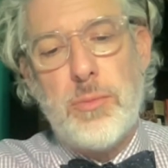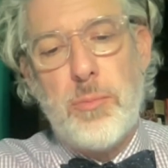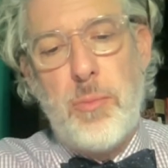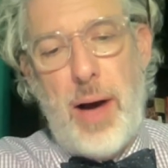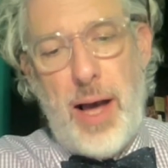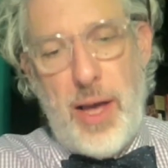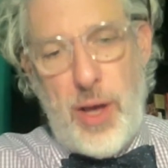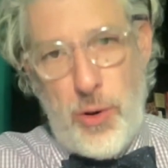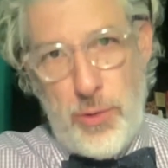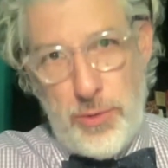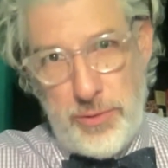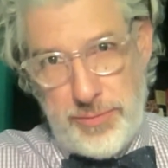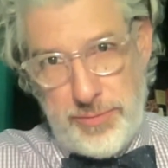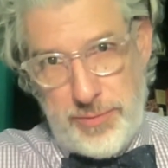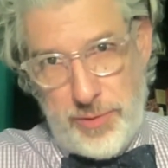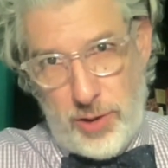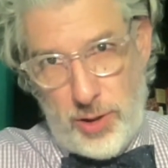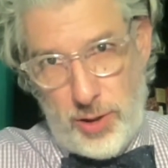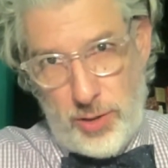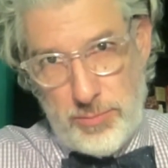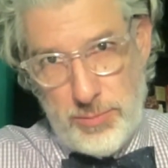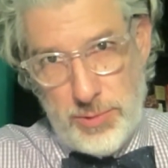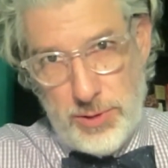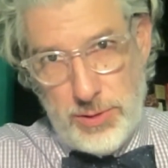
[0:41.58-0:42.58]
own
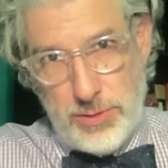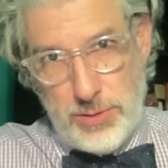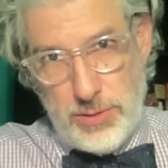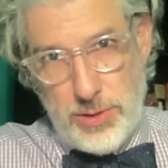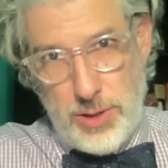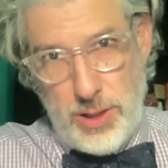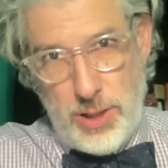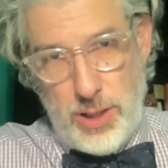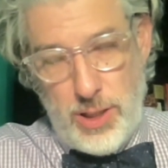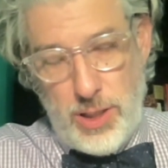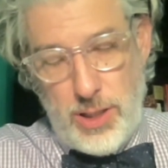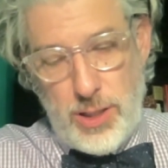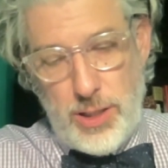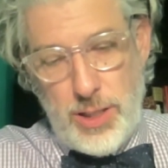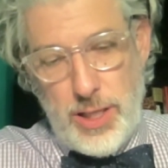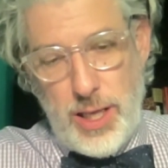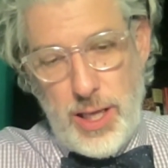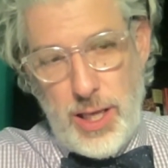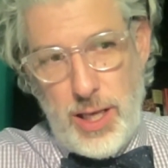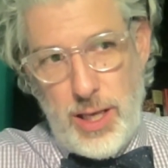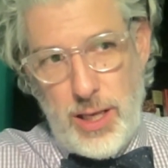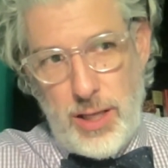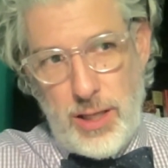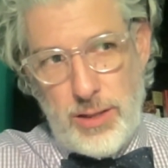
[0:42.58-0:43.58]
firm
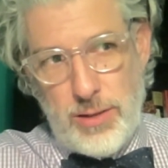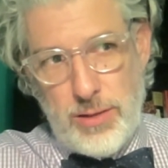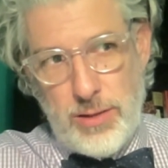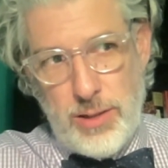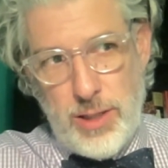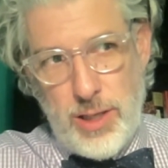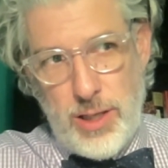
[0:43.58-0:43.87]
in